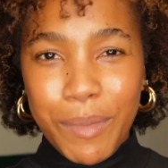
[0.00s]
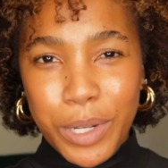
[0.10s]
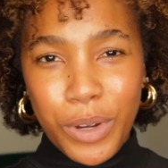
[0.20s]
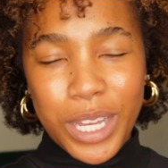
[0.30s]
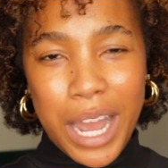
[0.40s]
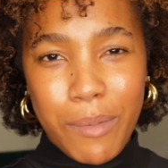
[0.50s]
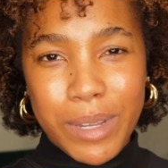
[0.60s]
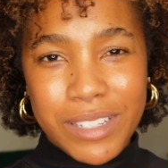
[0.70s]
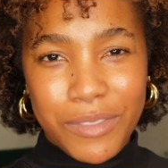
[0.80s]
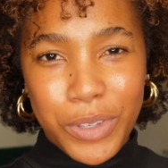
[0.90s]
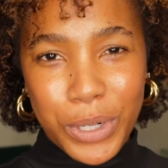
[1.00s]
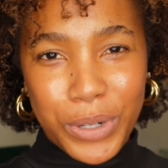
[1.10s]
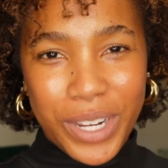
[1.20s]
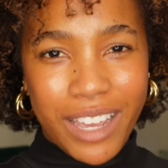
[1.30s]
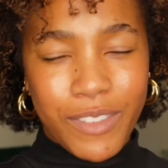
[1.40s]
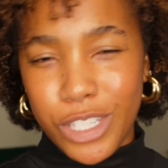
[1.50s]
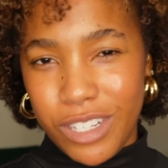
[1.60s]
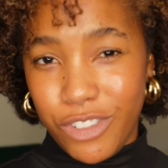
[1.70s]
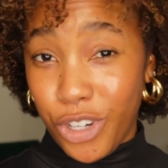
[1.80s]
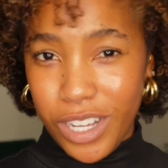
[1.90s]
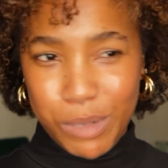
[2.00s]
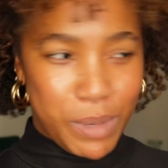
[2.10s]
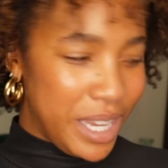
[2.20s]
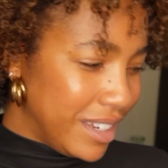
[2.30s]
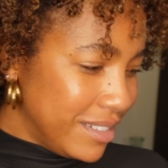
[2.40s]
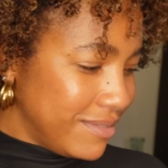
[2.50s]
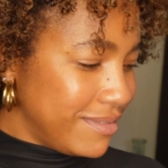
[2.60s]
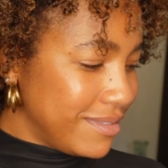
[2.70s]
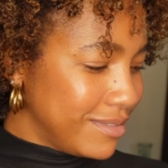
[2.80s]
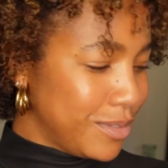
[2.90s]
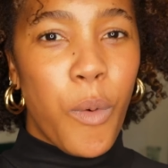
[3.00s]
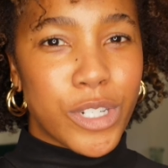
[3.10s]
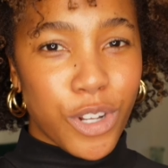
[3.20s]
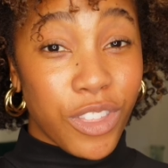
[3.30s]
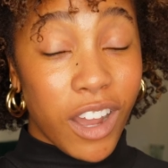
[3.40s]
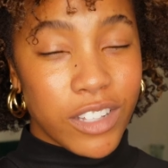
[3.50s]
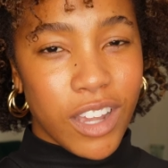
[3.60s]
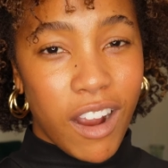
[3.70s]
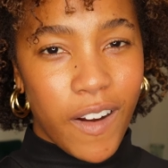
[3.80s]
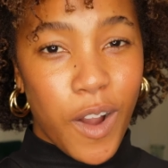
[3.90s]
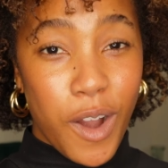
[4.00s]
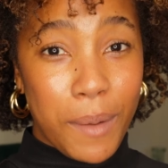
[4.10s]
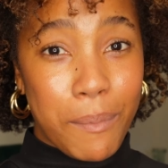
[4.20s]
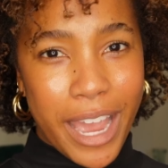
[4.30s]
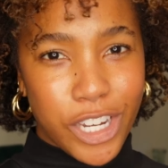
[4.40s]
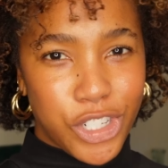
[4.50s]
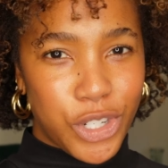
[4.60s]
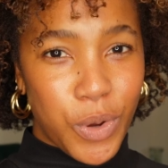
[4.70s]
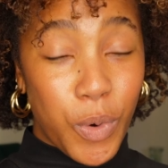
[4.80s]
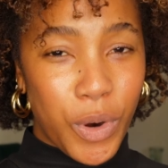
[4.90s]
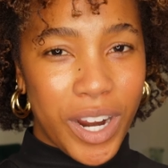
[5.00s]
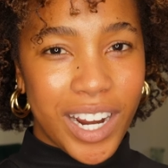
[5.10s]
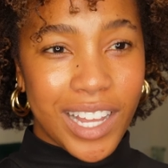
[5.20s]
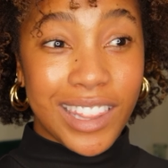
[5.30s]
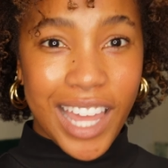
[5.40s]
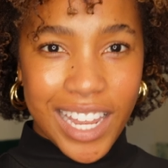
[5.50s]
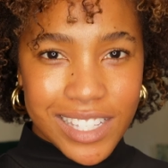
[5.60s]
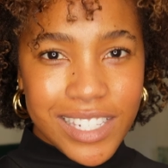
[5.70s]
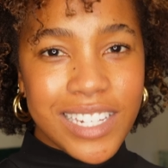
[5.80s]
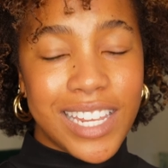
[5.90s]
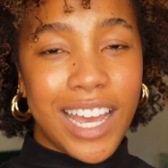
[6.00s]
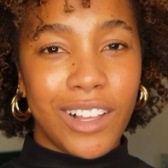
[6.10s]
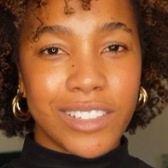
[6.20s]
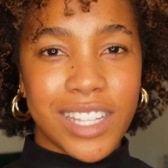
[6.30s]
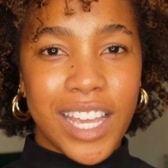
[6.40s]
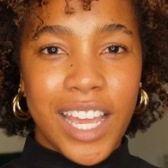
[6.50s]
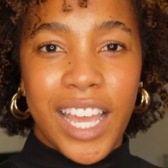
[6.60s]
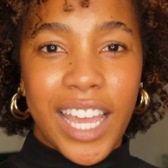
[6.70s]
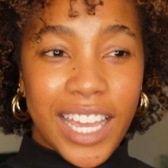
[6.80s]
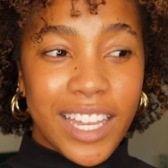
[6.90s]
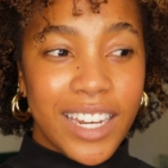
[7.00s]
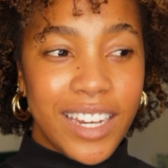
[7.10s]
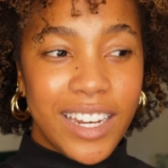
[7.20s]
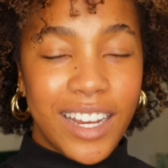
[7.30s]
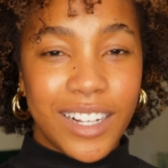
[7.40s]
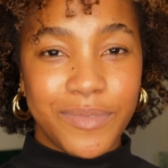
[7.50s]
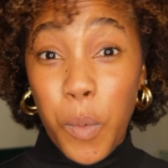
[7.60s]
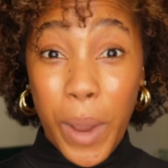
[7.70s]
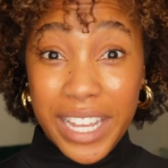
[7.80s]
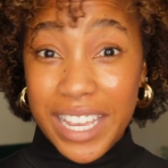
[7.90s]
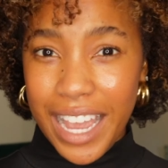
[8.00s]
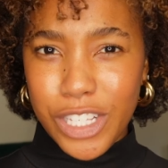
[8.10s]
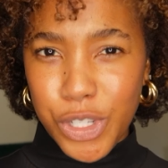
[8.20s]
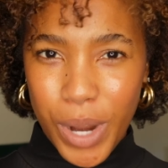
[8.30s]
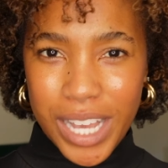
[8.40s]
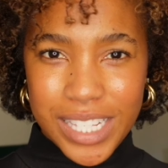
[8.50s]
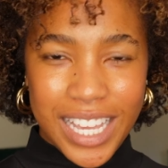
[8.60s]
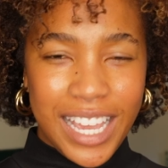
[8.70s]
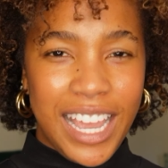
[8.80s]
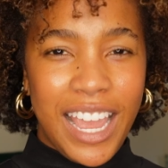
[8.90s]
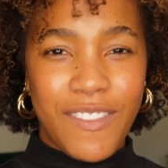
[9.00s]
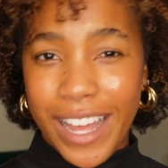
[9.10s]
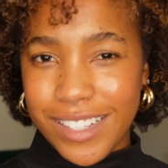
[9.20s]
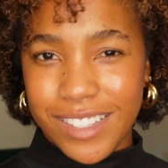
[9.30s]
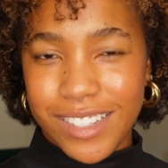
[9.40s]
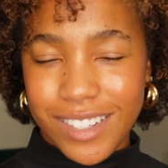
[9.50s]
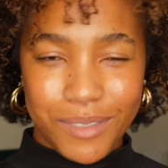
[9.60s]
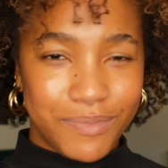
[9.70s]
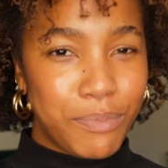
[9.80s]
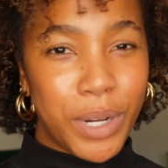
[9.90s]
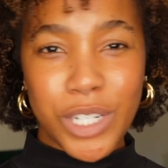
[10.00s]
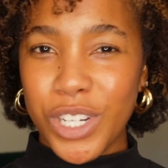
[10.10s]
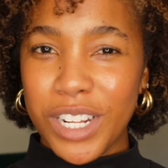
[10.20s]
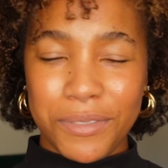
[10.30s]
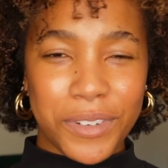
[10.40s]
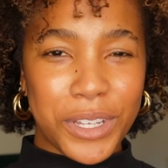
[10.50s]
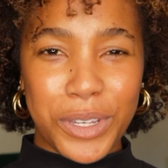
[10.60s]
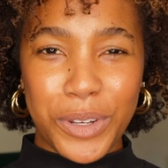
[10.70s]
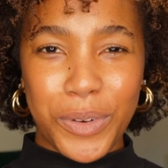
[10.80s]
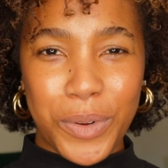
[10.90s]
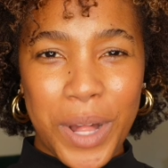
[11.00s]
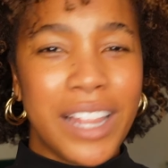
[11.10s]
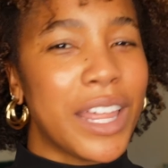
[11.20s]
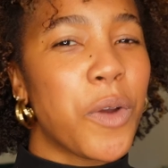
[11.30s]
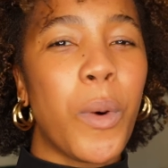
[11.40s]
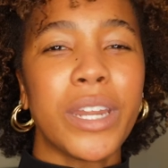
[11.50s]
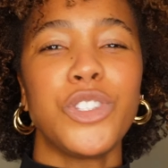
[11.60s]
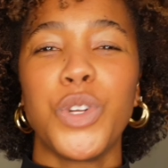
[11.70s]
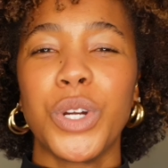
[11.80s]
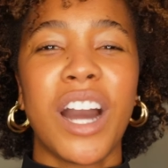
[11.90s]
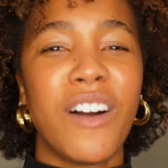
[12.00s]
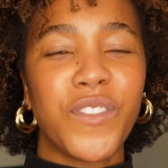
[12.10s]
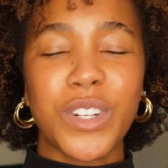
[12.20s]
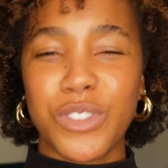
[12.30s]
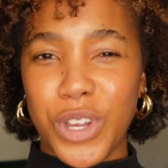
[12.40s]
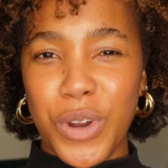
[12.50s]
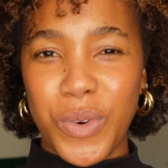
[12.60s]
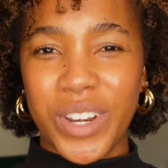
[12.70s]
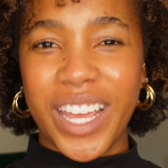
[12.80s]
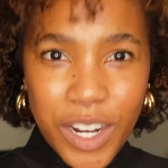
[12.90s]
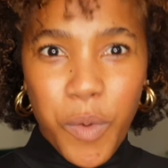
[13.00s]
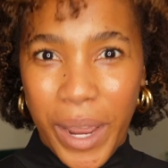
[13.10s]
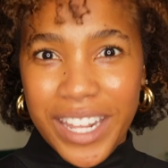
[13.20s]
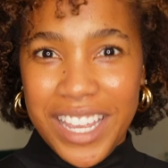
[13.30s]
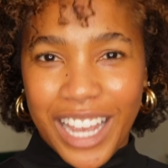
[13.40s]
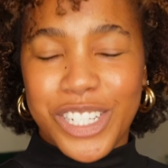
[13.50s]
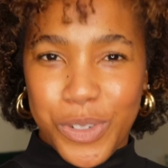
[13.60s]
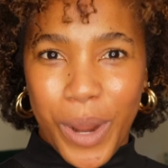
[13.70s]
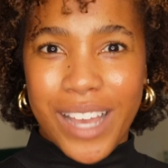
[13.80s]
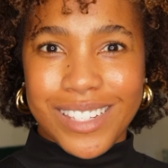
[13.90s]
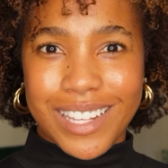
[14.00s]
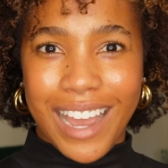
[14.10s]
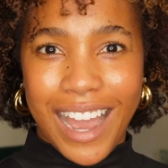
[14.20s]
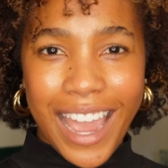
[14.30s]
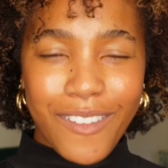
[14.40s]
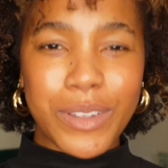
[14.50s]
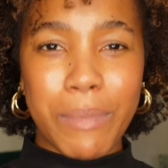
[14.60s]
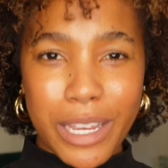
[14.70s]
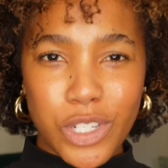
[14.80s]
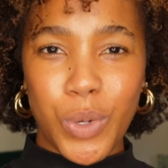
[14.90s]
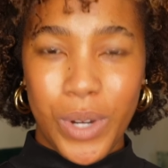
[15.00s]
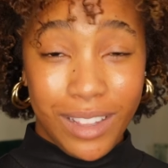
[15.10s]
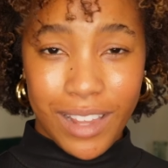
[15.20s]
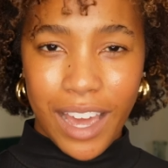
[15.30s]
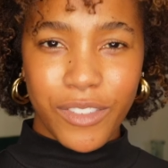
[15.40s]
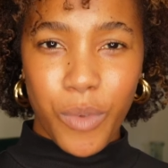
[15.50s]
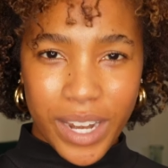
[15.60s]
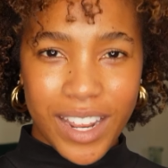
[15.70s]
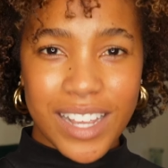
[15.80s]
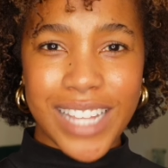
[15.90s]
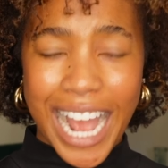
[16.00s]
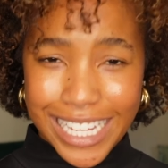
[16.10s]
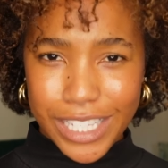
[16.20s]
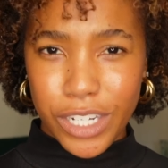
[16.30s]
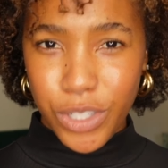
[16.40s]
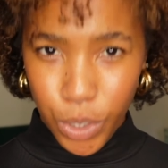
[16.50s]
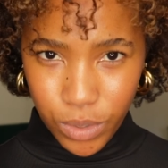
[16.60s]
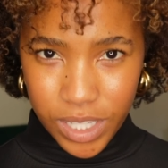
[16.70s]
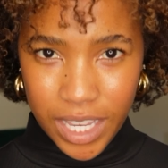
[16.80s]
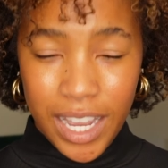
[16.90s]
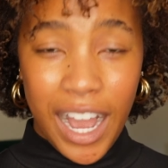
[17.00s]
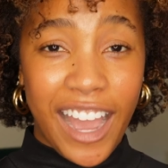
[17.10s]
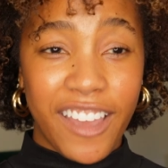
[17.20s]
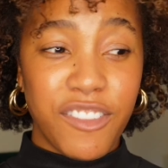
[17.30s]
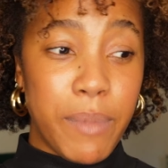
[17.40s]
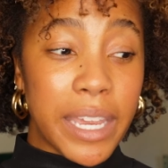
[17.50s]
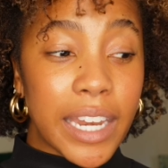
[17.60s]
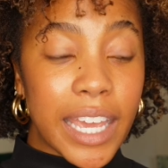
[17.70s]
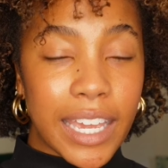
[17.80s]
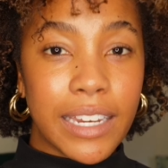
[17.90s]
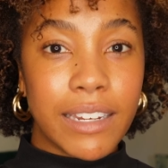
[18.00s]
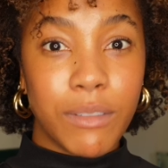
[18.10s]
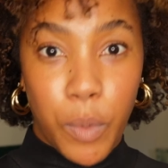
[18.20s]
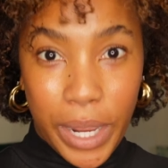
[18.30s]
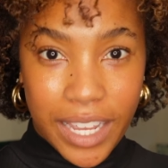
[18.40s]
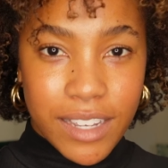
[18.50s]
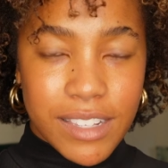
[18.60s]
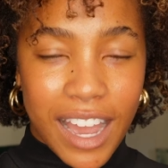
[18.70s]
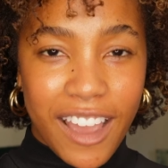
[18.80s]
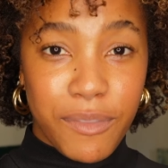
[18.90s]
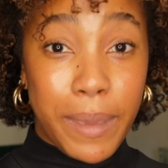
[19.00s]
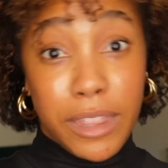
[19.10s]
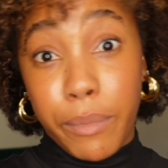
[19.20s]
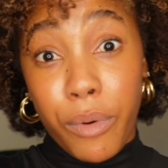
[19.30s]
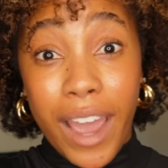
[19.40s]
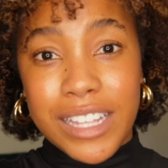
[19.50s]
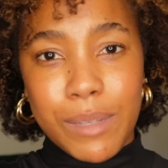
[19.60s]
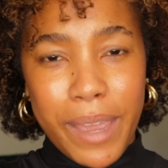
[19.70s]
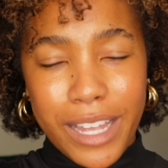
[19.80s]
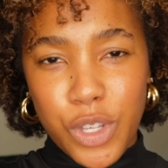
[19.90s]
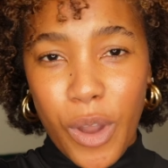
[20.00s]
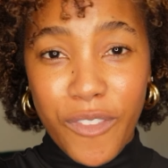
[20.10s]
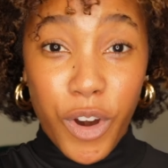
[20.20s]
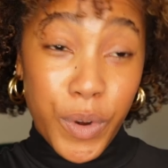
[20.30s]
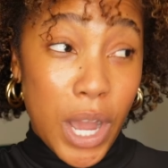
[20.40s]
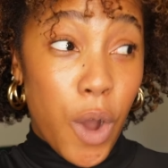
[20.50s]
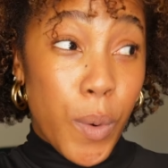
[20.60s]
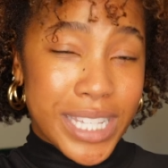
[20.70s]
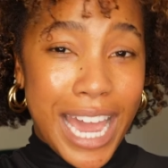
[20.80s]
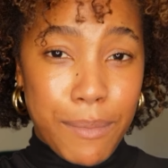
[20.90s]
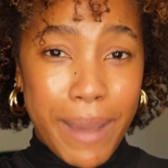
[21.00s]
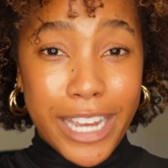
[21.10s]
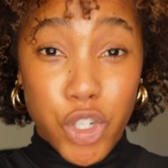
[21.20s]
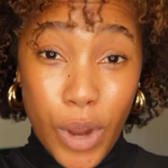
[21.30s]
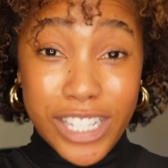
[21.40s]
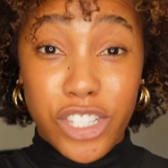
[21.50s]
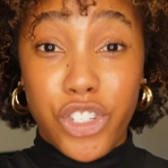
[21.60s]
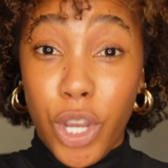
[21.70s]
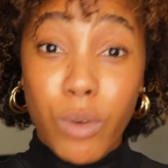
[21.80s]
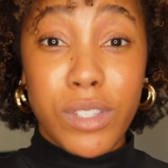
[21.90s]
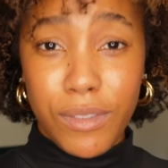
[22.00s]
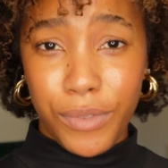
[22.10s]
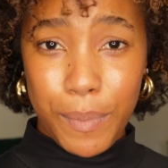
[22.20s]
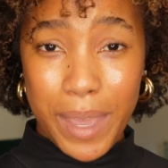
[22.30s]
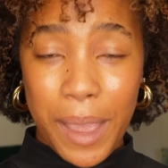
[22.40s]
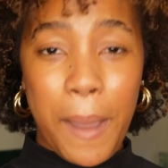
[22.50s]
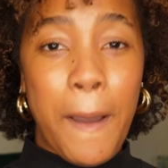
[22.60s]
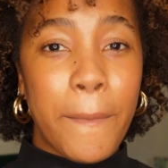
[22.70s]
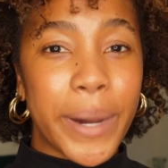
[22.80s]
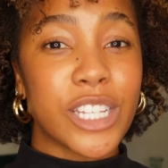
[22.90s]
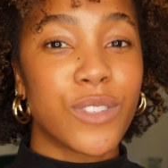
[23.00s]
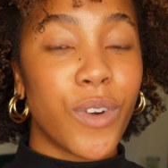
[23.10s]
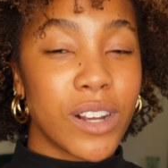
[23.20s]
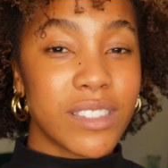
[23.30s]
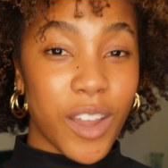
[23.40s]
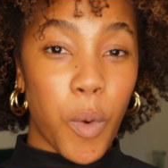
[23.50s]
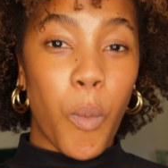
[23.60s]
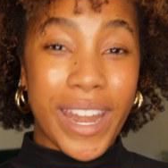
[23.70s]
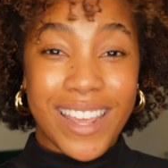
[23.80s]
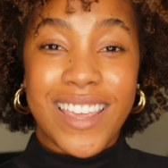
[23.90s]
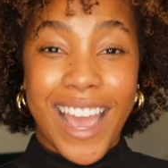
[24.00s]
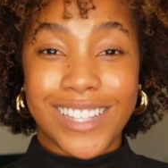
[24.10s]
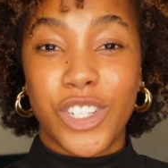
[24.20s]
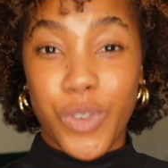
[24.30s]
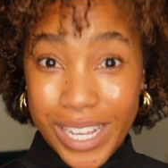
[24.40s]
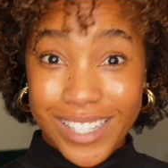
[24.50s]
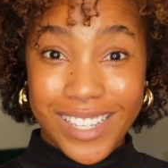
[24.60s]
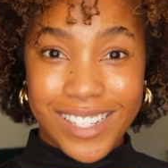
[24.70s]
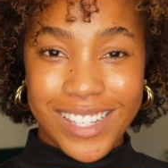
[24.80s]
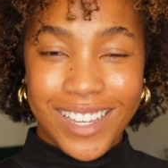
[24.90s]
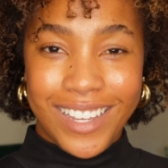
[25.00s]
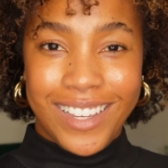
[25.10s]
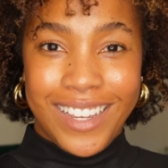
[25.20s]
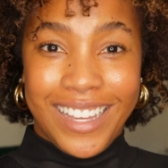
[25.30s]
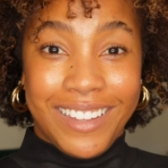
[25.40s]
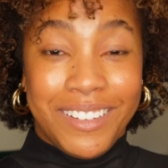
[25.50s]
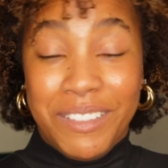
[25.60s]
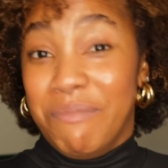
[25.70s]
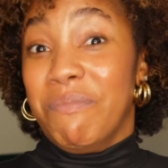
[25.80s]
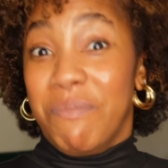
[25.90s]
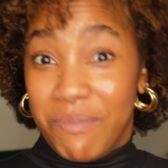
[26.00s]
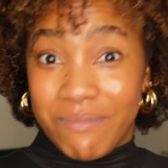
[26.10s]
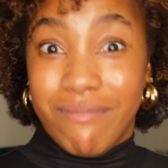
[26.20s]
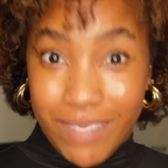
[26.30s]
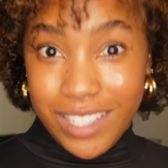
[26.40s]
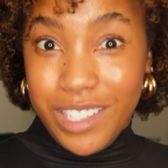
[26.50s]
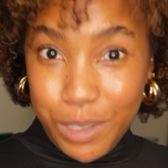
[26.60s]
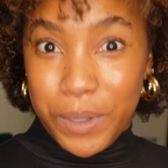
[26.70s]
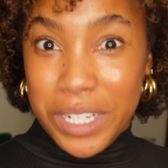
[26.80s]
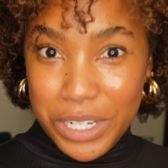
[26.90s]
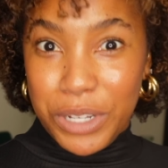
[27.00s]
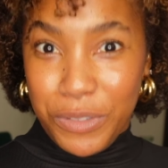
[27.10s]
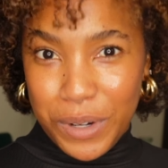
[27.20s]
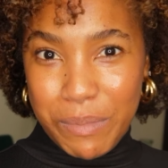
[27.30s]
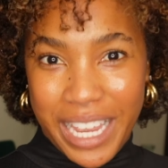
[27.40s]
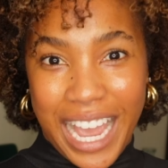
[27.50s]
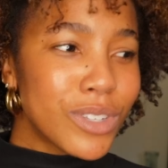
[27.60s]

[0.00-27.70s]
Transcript: Let me know in the comments if you agree, if it's just me, what your thoughts are on mesh or lace details in a wedding guest dress. If that's pushing it for you, like what is your comfort zone in a wedding guest dress? I haven't been to a lot of weddings as an adult. I have been in weddings, I've been the bridesmaid, so I've always had my dress chosen for me. But as far as like wedding guest dresses, this is pretty new for me.